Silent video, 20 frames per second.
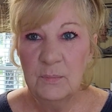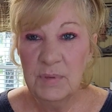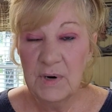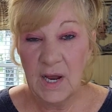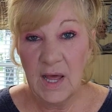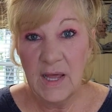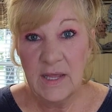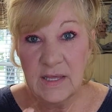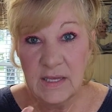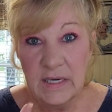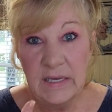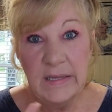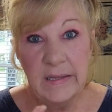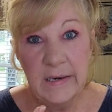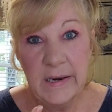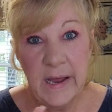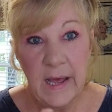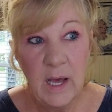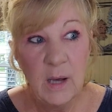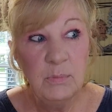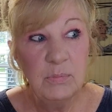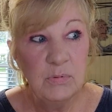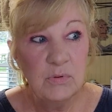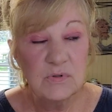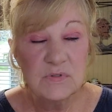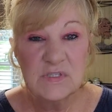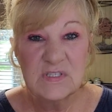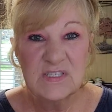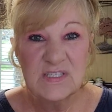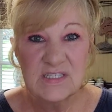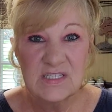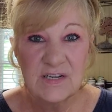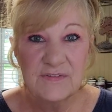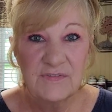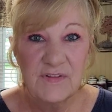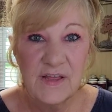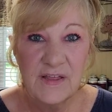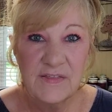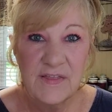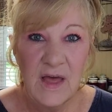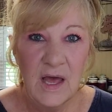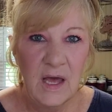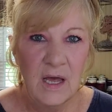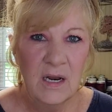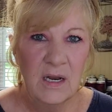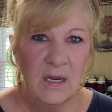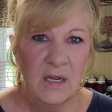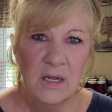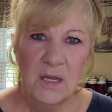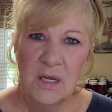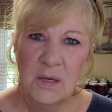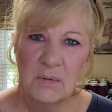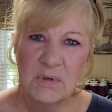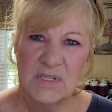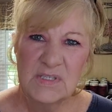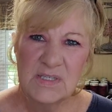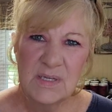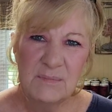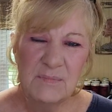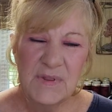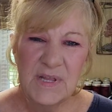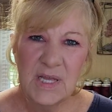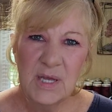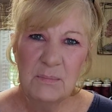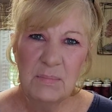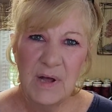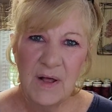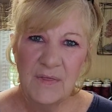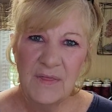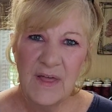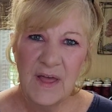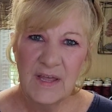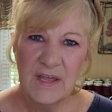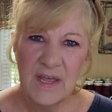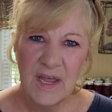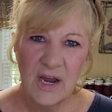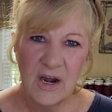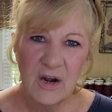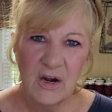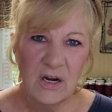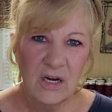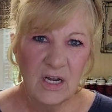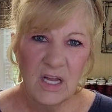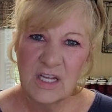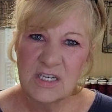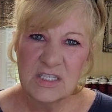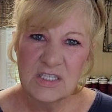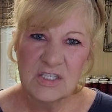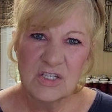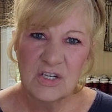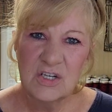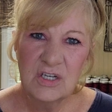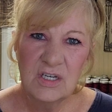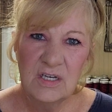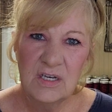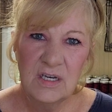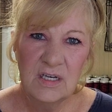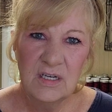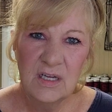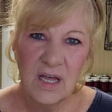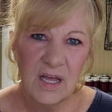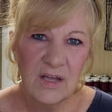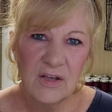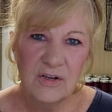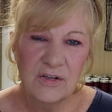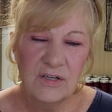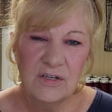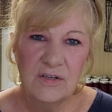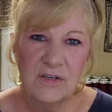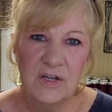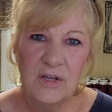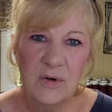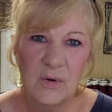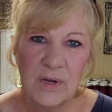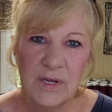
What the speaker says: But I can eat apples and stuff like that, but something about that carrot, I couldn't do